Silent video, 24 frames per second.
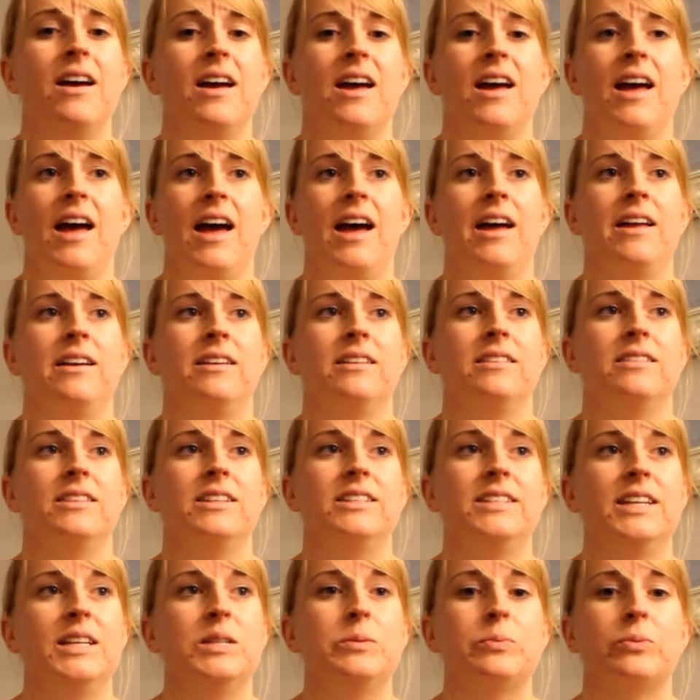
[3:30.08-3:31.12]
and the
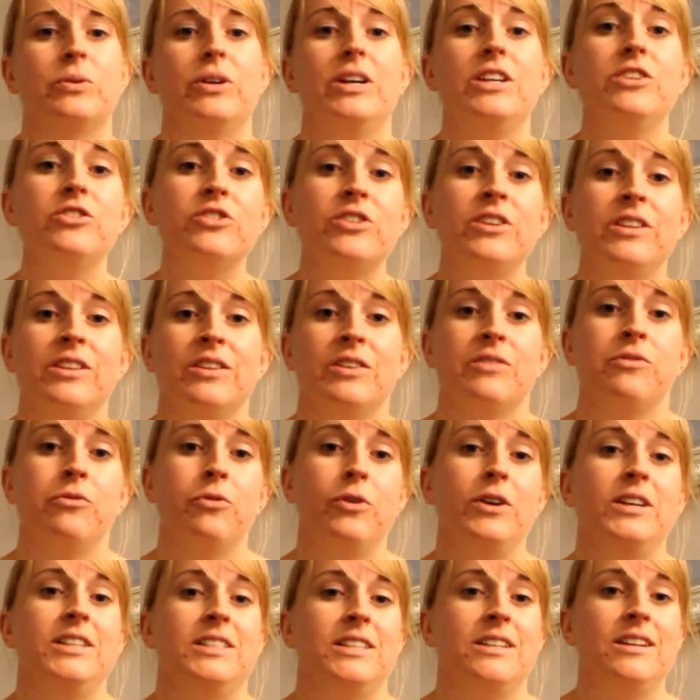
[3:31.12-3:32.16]
desperation in their
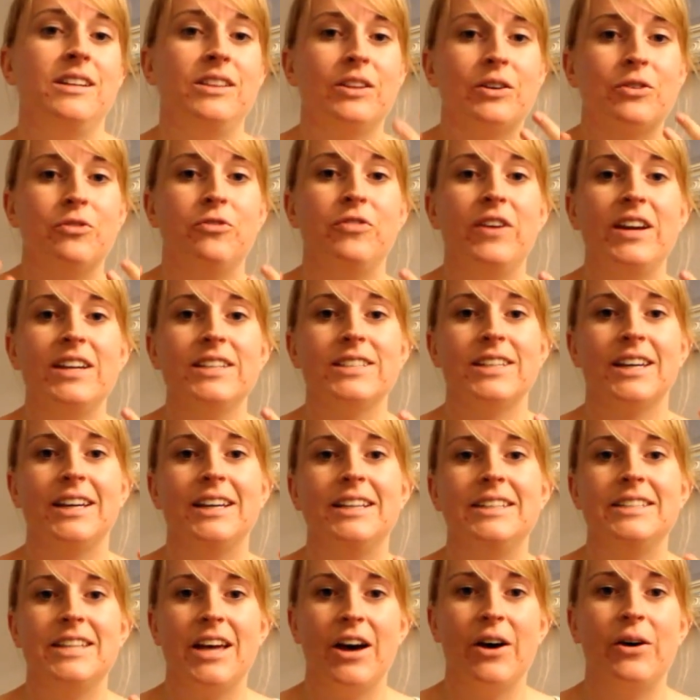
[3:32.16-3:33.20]
voice and in their face, I
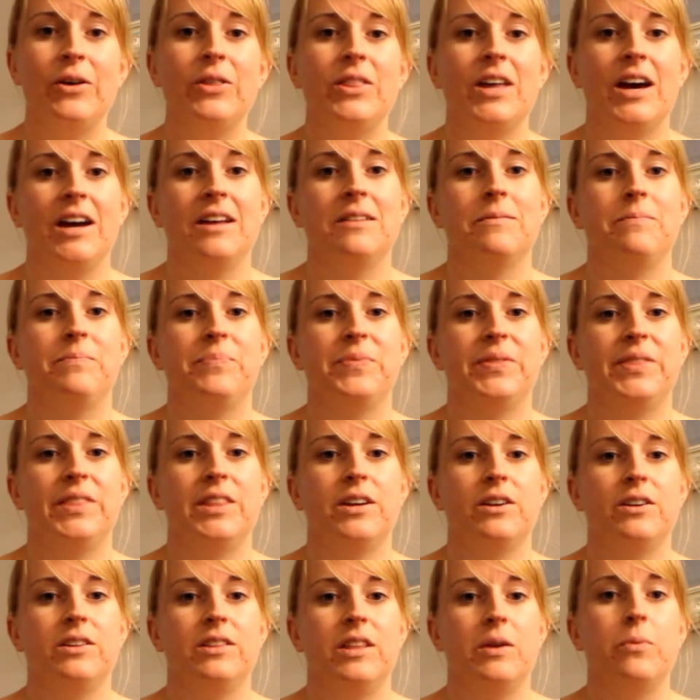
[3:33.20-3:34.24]
can tell that
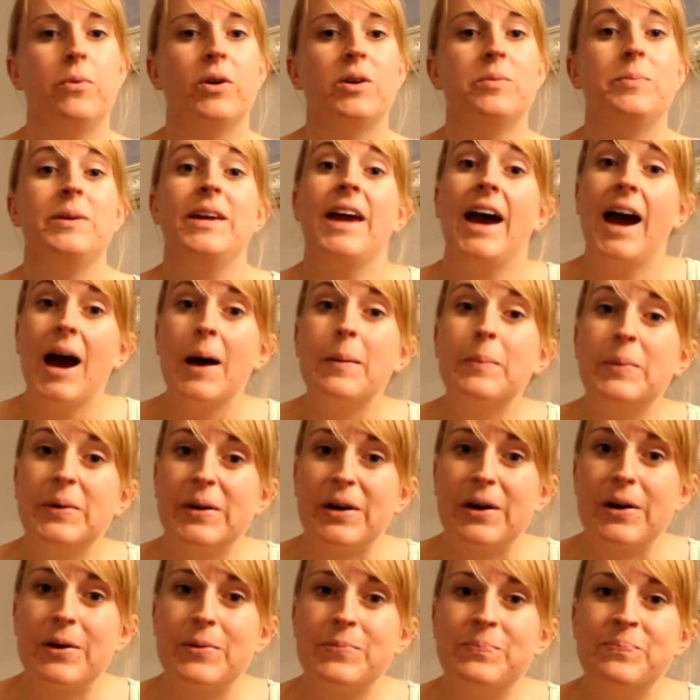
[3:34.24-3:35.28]
they want to be
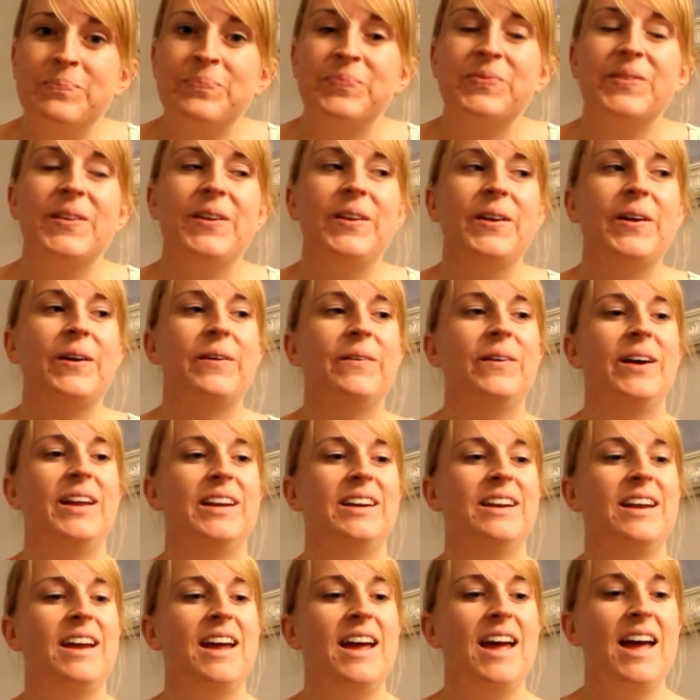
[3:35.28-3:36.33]
happier, you know,
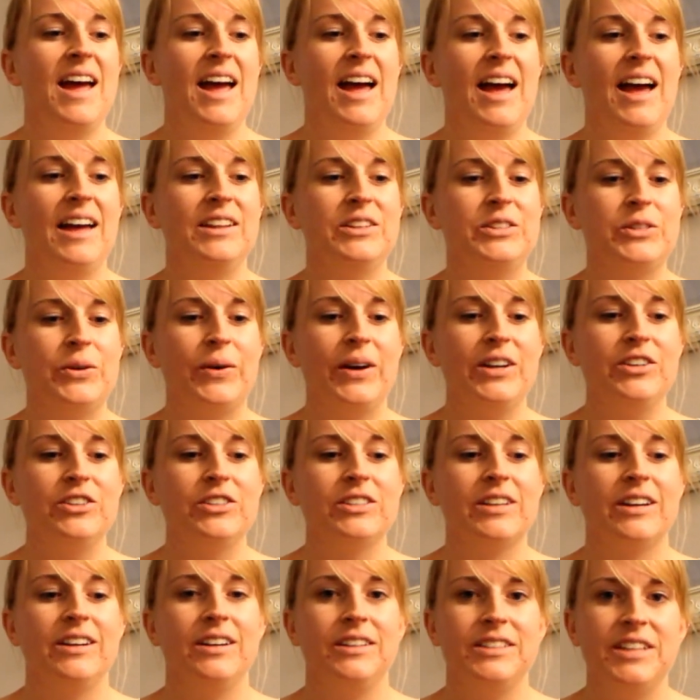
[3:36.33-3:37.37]
and so I just
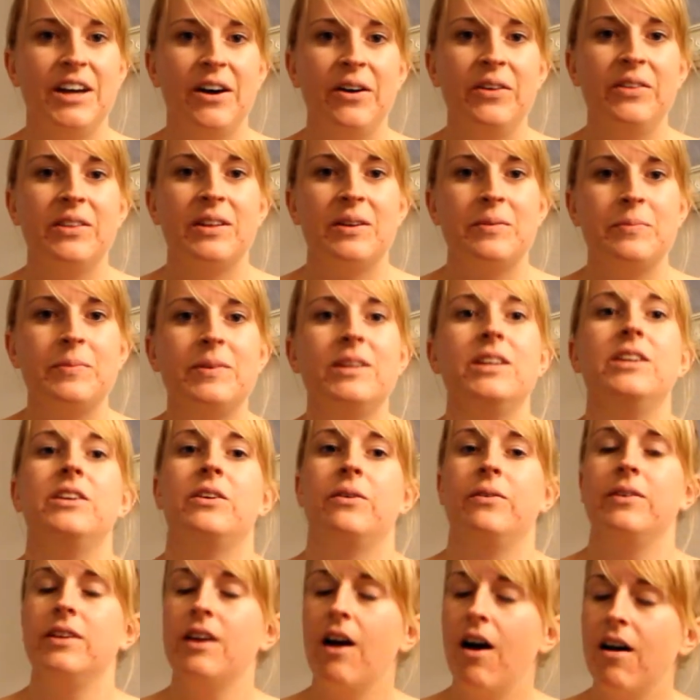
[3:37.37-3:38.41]
kind of tell them, you
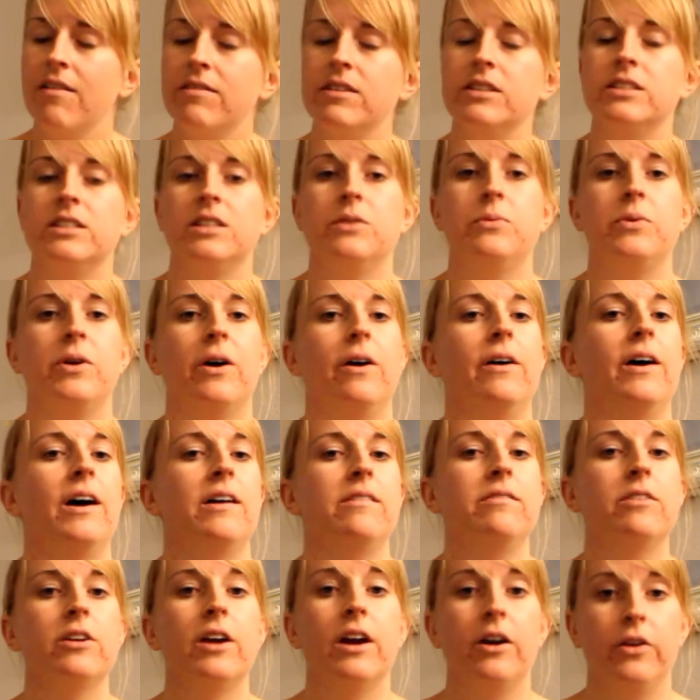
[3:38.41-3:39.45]
know, obviously we all
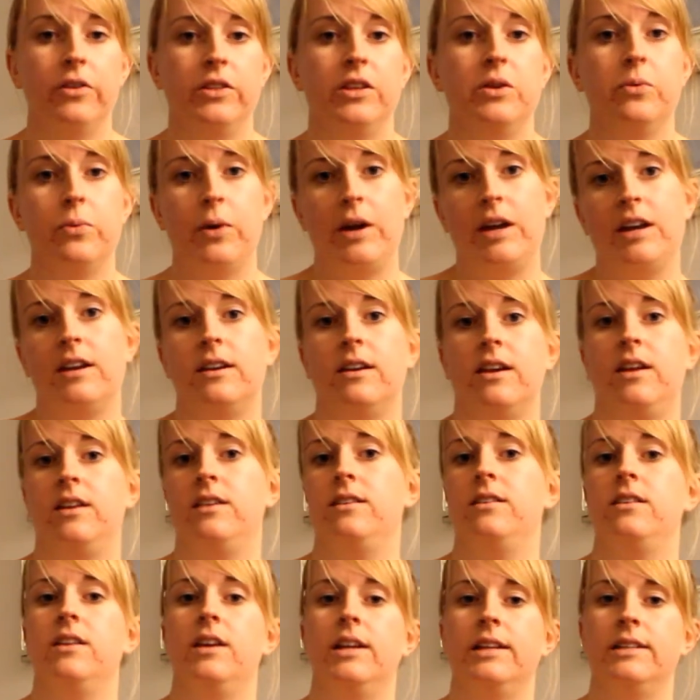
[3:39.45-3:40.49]
have our healthy weight,
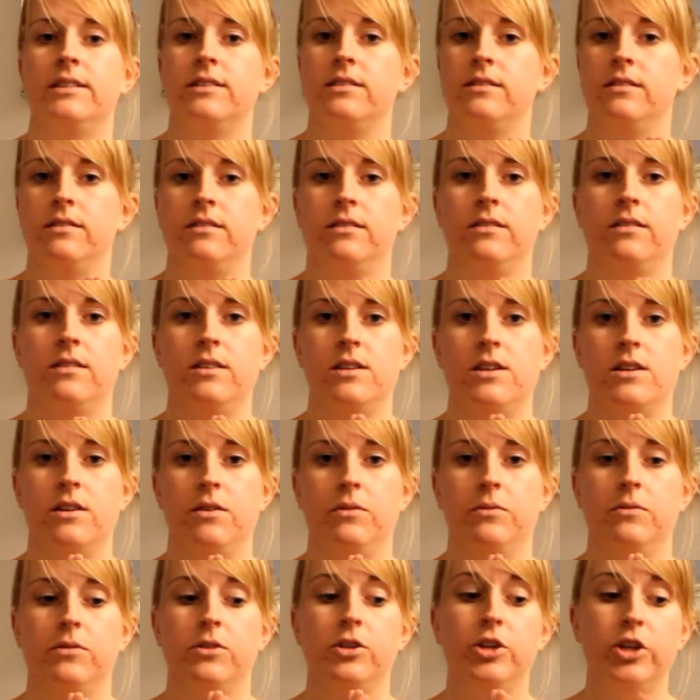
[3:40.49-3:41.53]
and it's, you
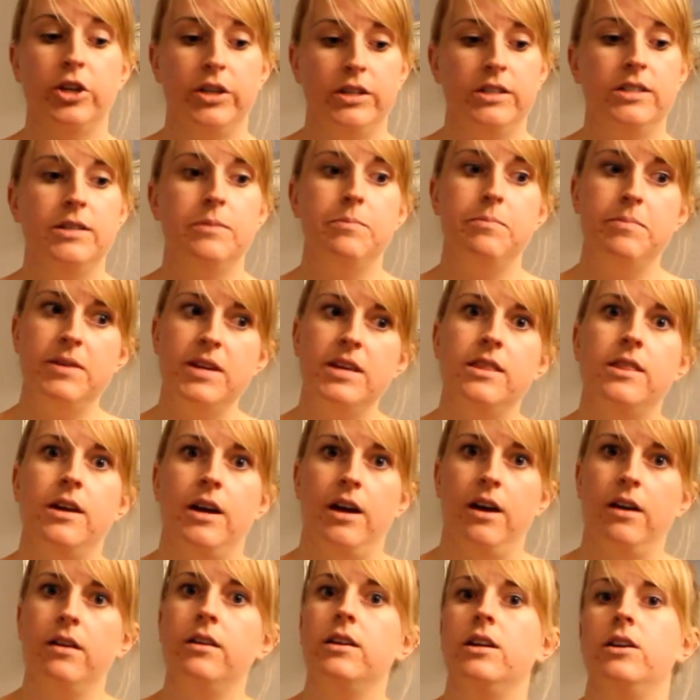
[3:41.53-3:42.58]
know, good to be
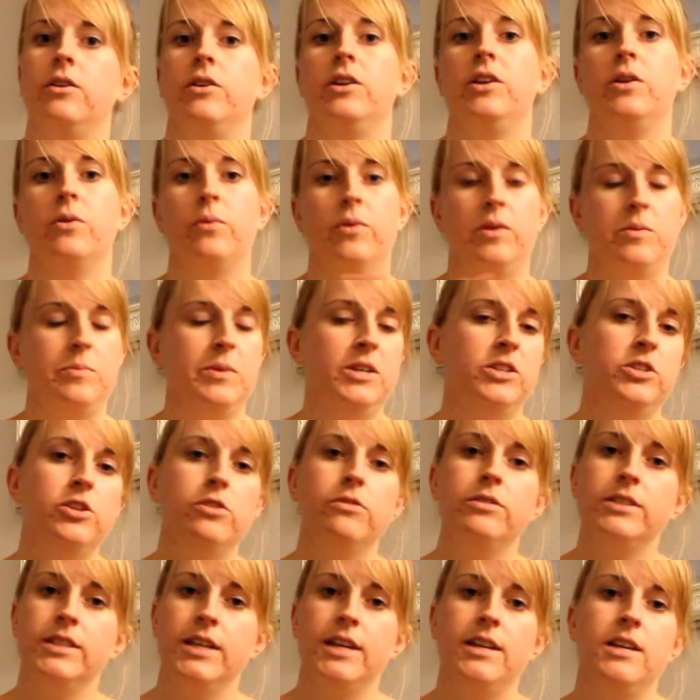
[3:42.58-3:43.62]
there. You know, you don't want to be too
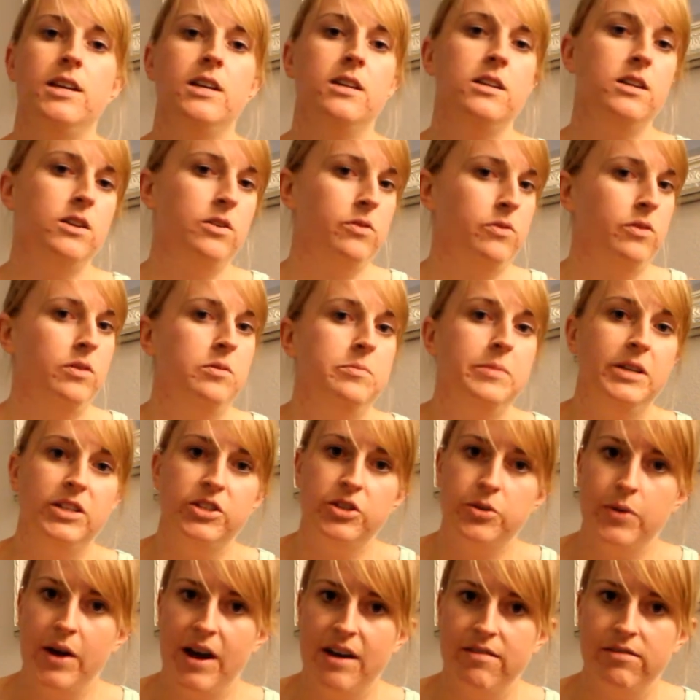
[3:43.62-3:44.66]
skinny and you don't want to be
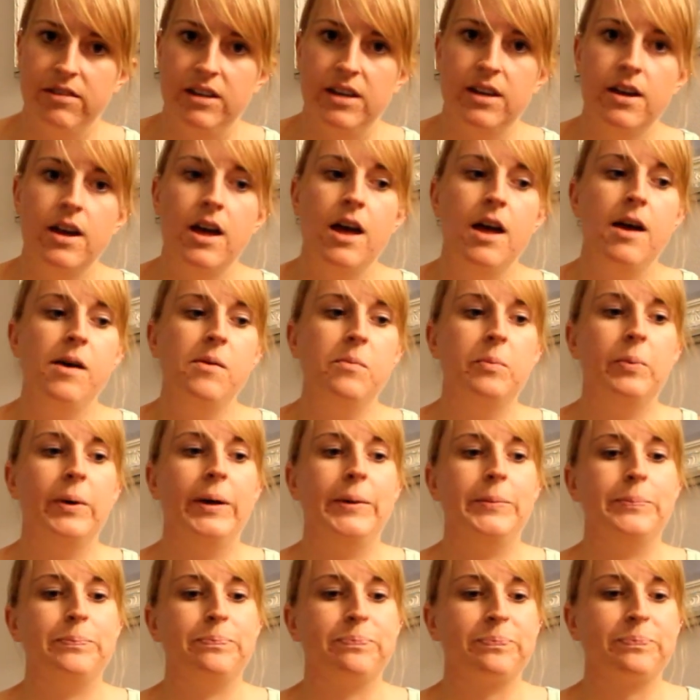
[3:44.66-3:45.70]
too heavy, but